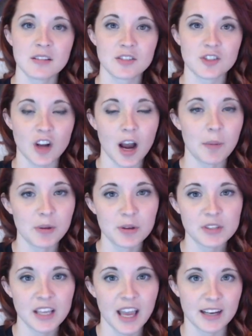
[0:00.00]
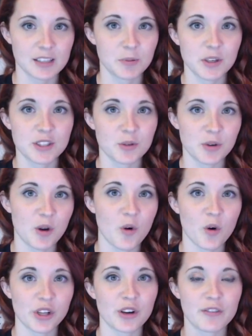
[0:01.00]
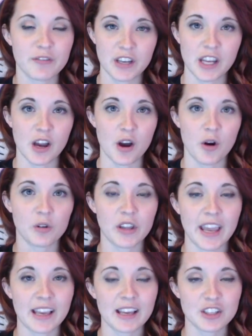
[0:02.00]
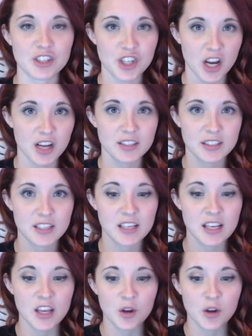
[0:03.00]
stop using XSplit to record your video, like just